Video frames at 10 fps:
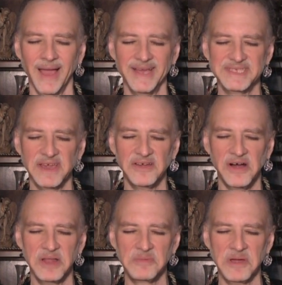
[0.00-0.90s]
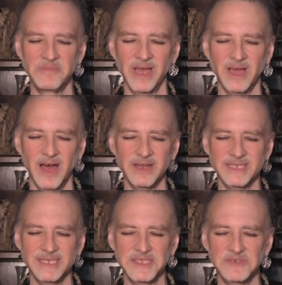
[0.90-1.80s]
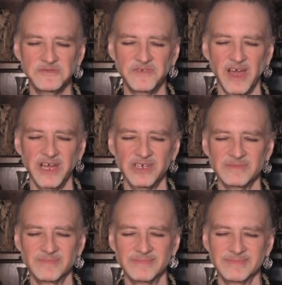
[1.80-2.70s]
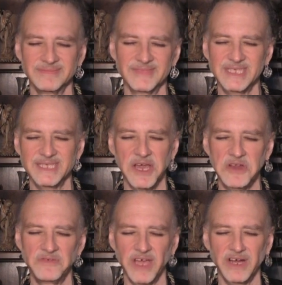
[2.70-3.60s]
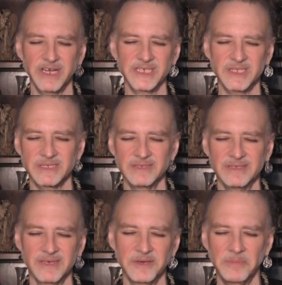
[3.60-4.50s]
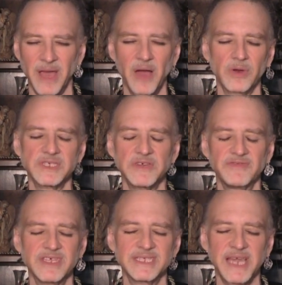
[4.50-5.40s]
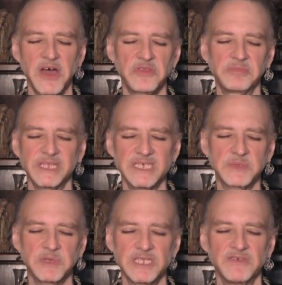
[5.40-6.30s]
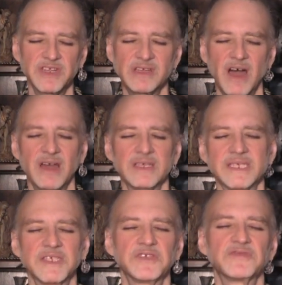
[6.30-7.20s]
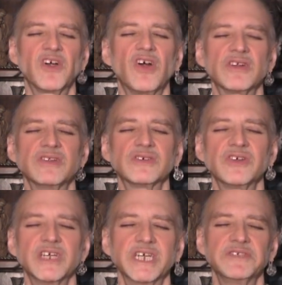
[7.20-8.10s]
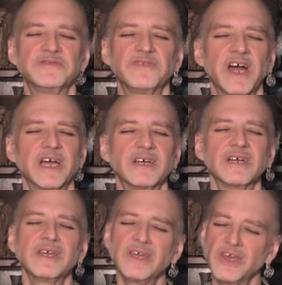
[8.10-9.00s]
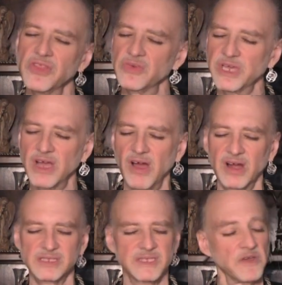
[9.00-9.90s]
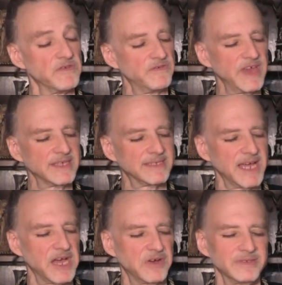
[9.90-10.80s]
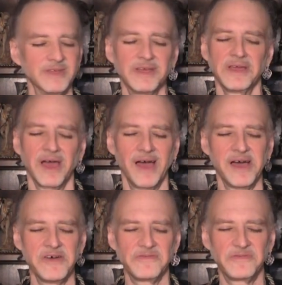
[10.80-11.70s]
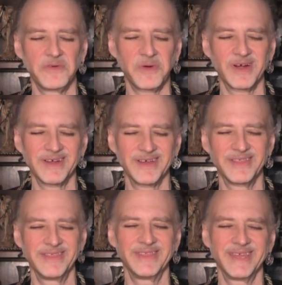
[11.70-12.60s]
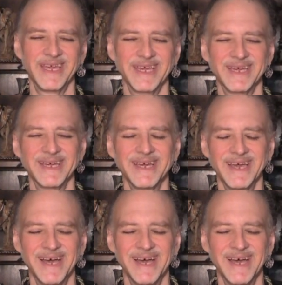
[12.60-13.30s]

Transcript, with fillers: As I call upon my goddesses of fire, the sign of Aries, powers of the south, please, beloved goddesses of cardinal creative fire. Three cards, face down uh, for the